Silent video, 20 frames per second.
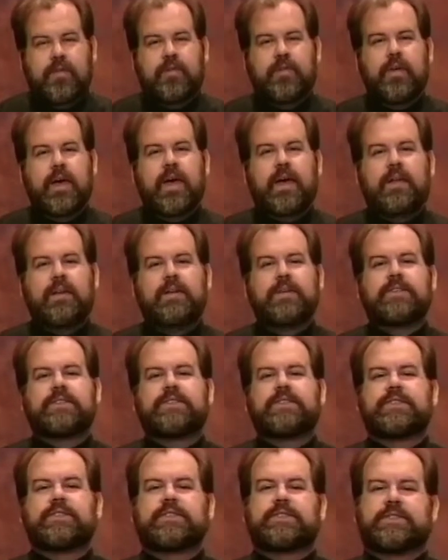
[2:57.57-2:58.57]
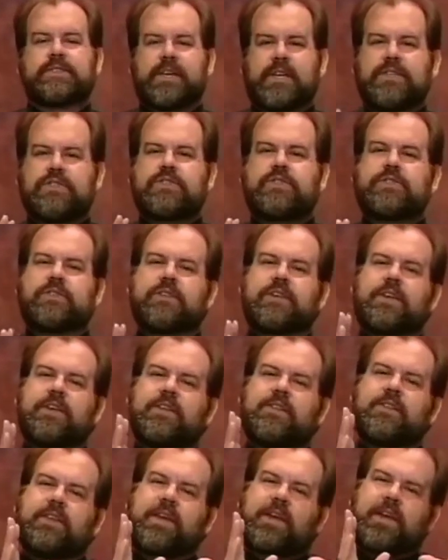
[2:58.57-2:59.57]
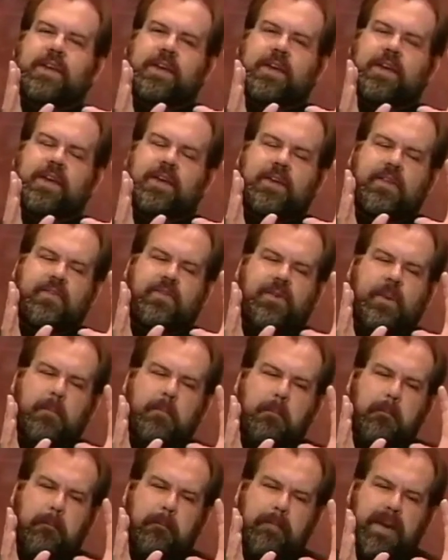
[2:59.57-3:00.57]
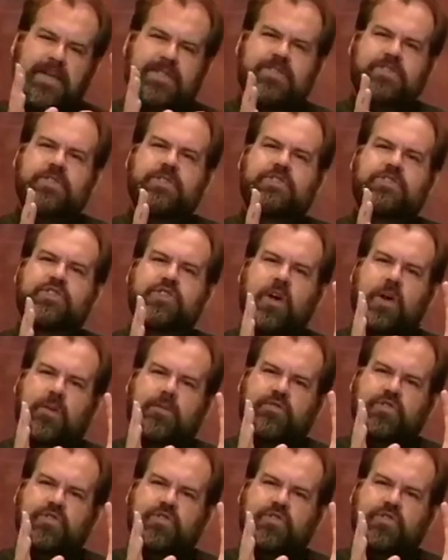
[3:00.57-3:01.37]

That is essentially the, the message